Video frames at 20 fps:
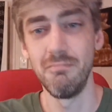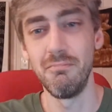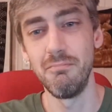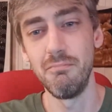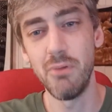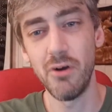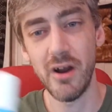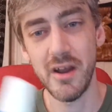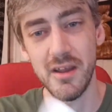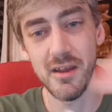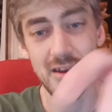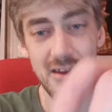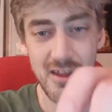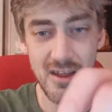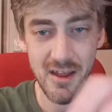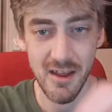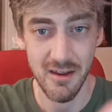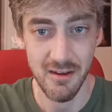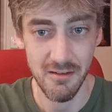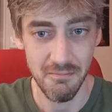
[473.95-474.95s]
break it
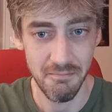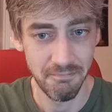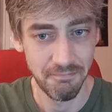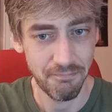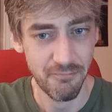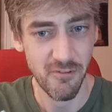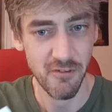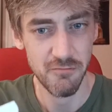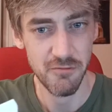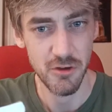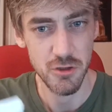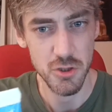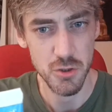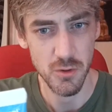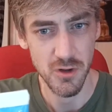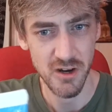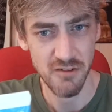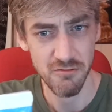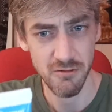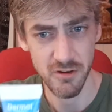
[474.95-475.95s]
down for
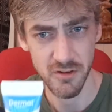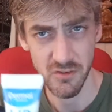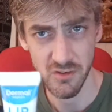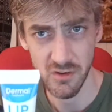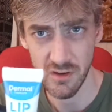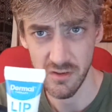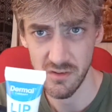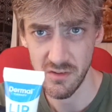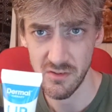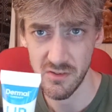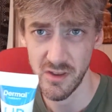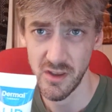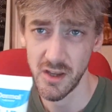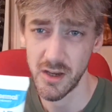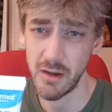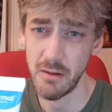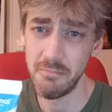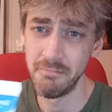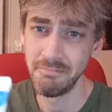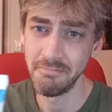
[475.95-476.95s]
future reference, because it's
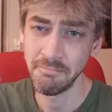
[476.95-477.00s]
like,